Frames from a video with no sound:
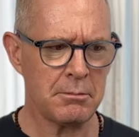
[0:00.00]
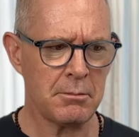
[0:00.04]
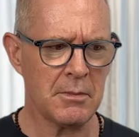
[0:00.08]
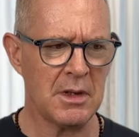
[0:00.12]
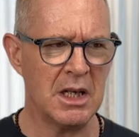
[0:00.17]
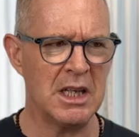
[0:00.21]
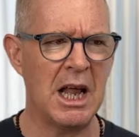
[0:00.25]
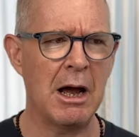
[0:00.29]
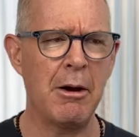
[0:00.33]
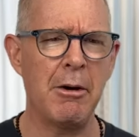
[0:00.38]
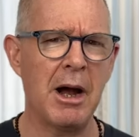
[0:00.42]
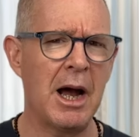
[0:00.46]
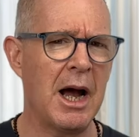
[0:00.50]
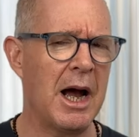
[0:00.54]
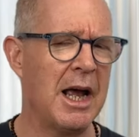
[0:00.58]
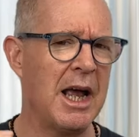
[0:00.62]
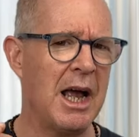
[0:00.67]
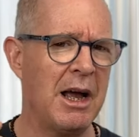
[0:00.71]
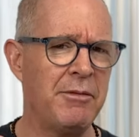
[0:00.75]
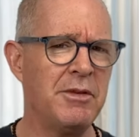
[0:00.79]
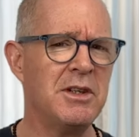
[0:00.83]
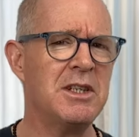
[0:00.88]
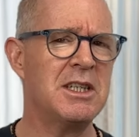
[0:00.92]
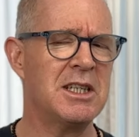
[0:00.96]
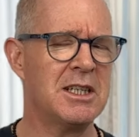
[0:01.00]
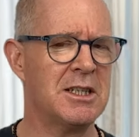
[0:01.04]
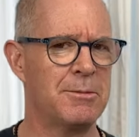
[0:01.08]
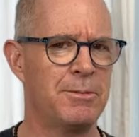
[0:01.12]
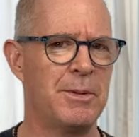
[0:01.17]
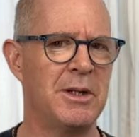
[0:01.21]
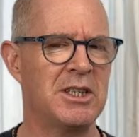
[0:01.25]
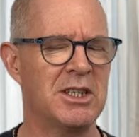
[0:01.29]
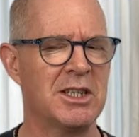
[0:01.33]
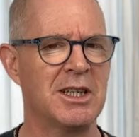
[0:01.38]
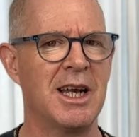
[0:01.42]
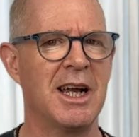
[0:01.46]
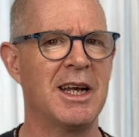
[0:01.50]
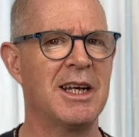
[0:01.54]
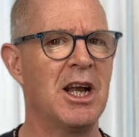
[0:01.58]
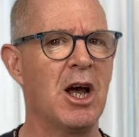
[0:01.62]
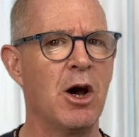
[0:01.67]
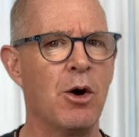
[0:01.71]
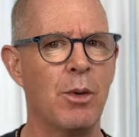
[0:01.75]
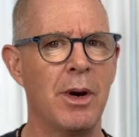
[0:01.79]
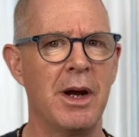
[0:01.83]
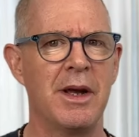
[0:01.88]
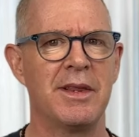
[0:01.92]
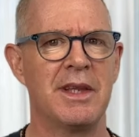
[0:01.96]
Now, I have a suspicion I
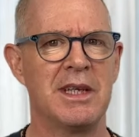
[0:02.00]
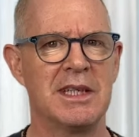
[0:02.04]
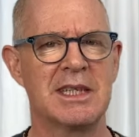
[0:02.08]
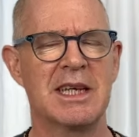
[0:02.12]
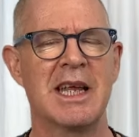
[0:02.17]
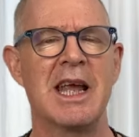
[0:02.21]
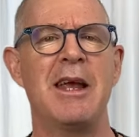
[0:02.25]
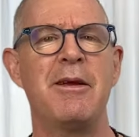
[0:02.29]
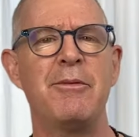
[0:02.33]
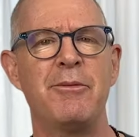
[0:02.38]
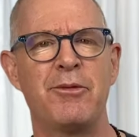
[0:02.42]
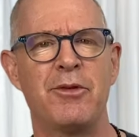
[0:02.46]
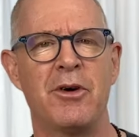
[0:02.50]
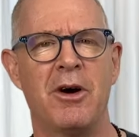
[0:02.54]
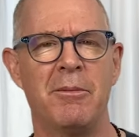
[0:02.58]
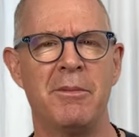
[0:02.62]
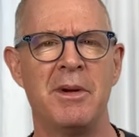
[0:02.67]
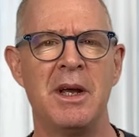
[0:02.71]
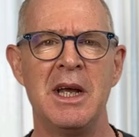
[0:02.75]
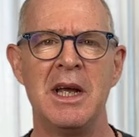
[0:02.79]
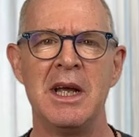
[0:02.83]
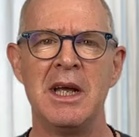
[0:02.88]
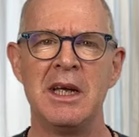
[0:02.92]
know where this came from.